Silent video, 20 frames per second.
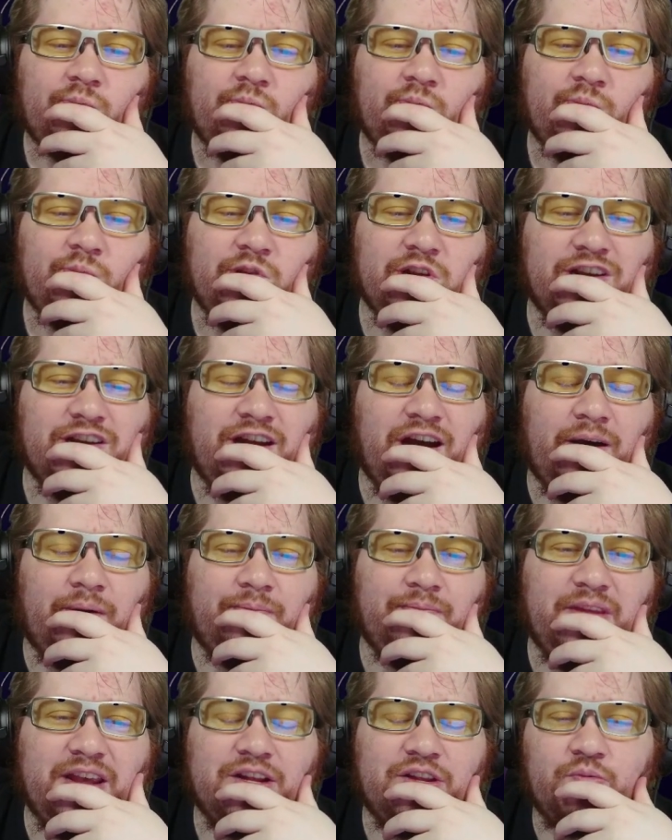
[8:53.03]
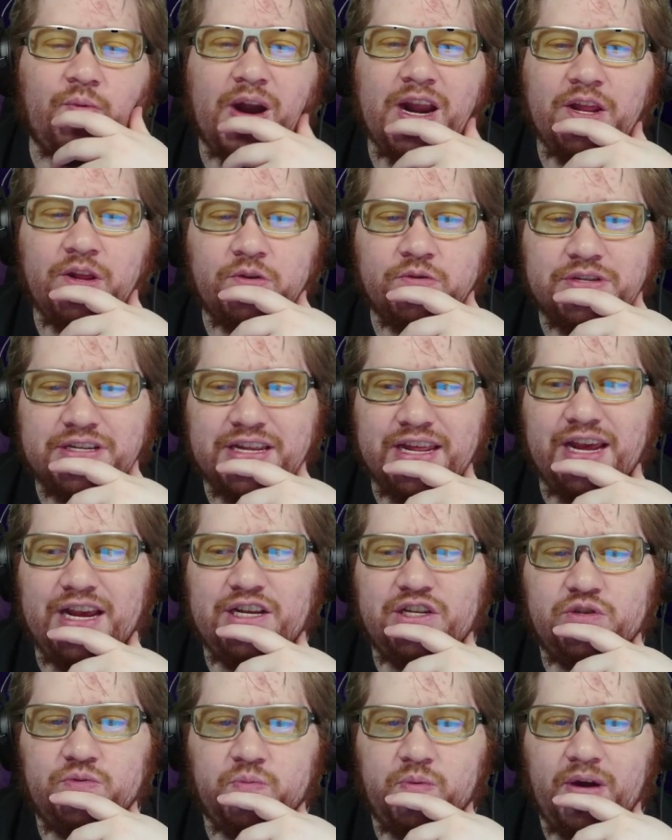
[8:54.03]
It's one of those
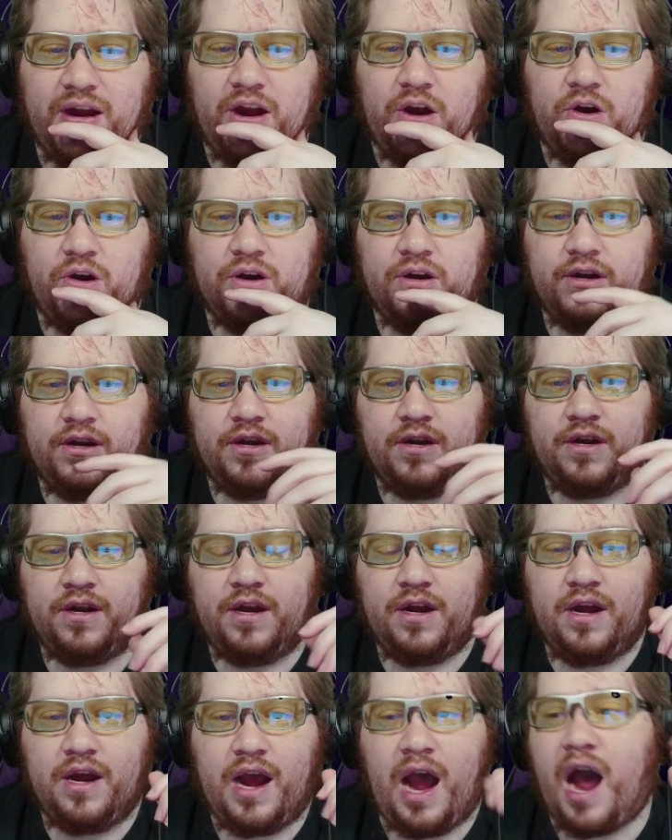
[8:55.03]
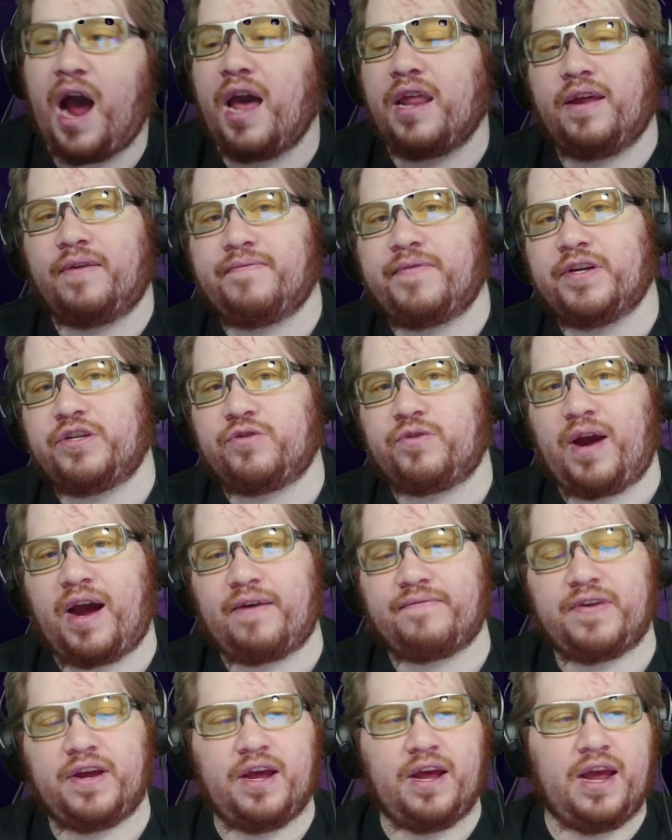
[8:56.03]
things where I love the
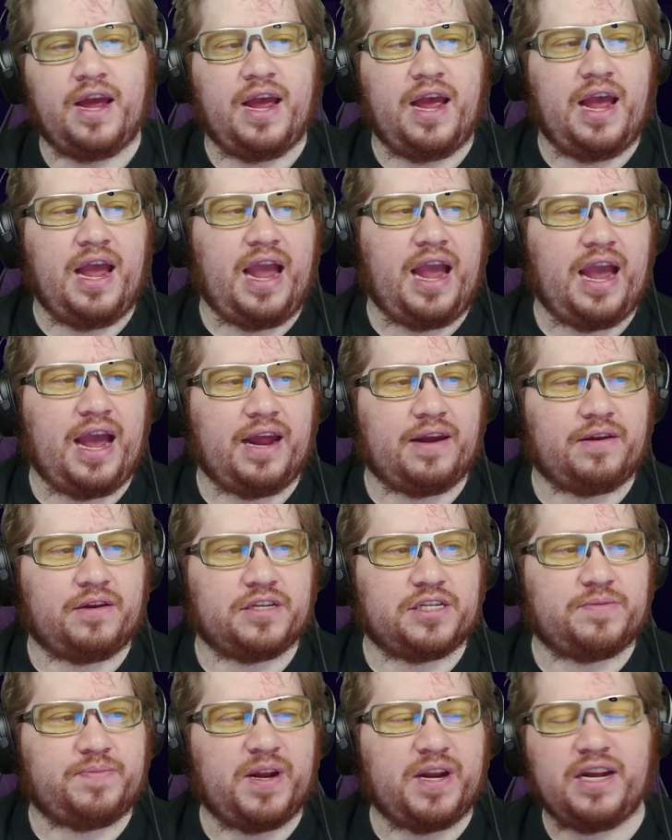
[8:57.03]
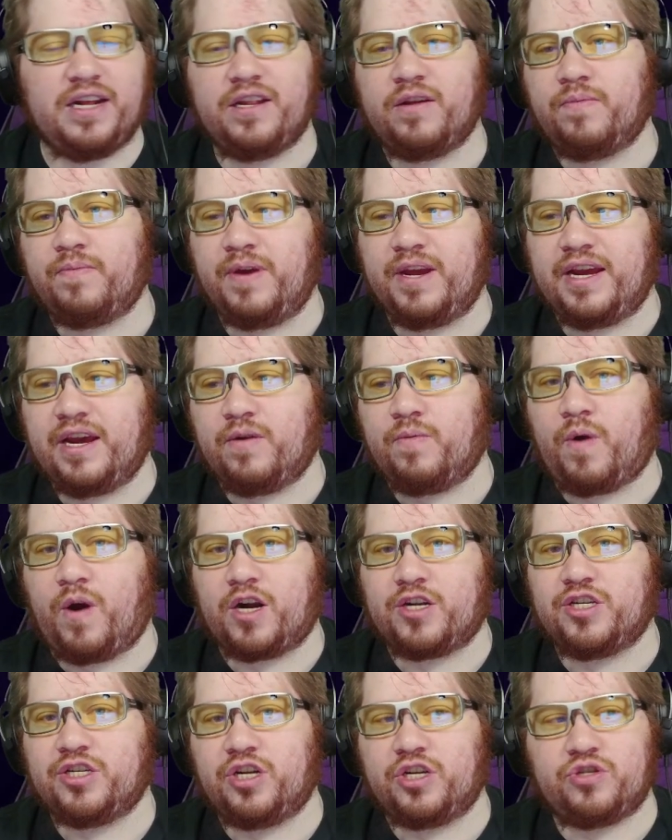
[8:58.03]
draft. And spending the weekend
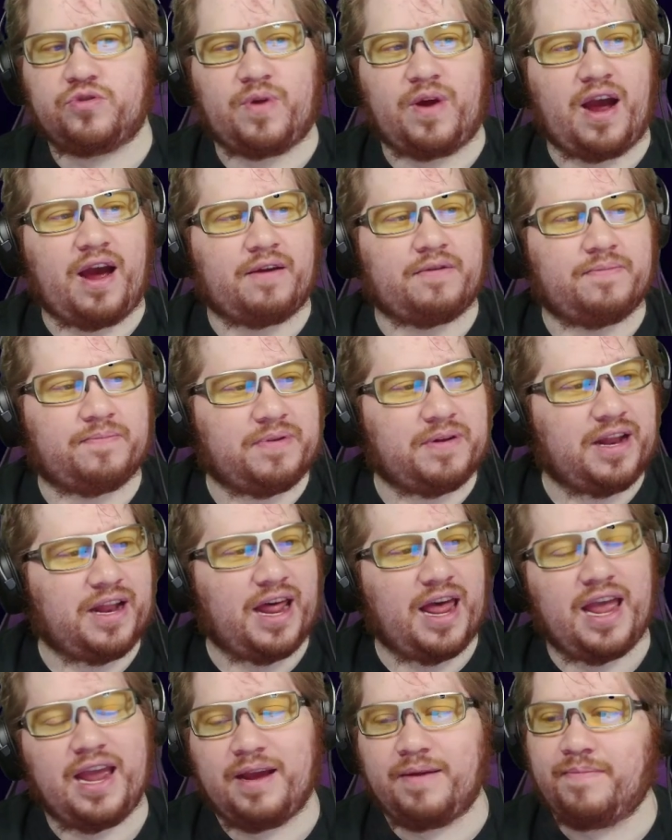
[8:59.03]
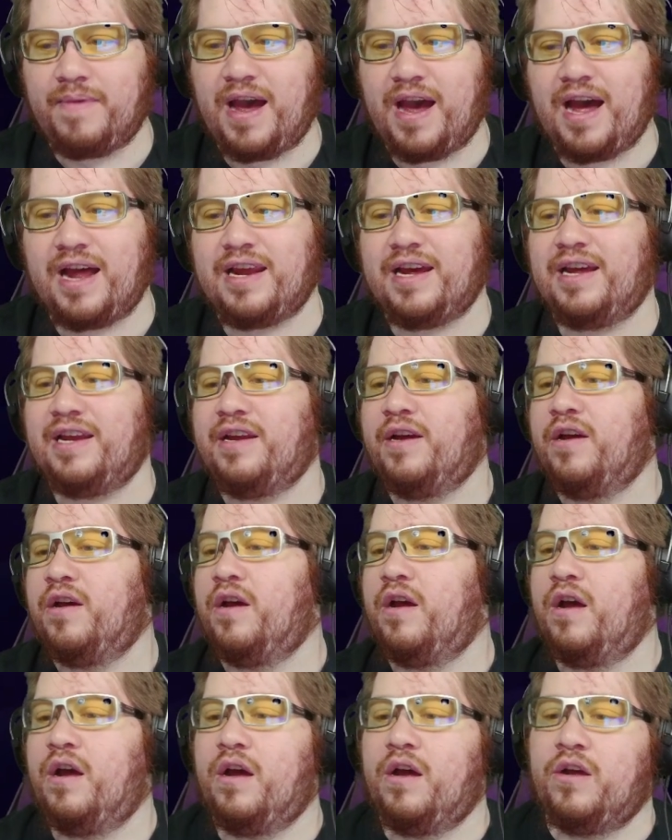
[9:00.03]
watching the draft, playing Madden,
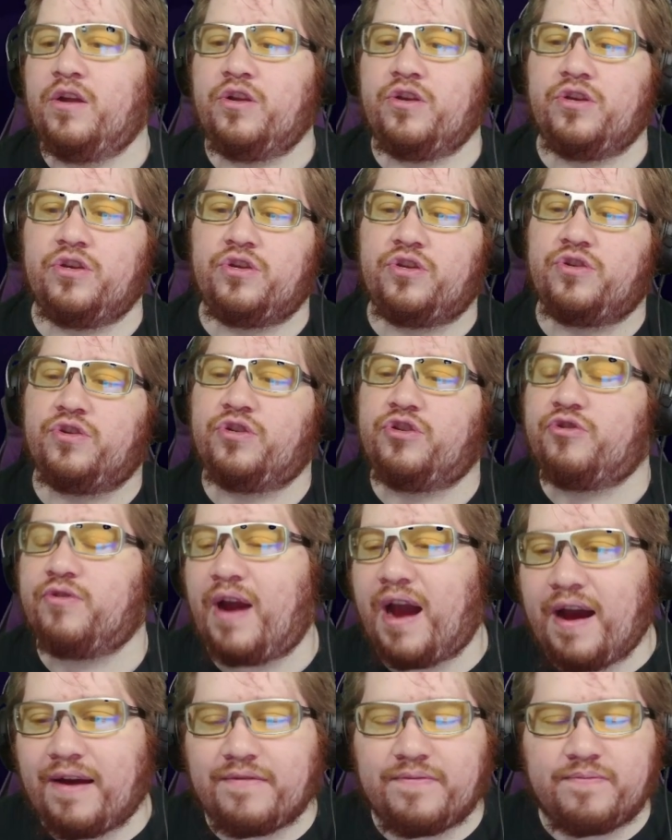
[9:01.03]
draft